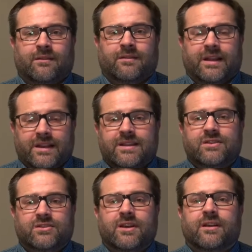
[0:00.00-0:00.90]
that He
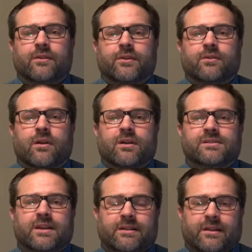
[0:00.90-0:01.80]
shed on the
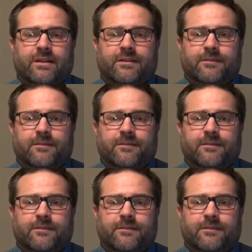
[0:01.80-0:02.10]
cross that day.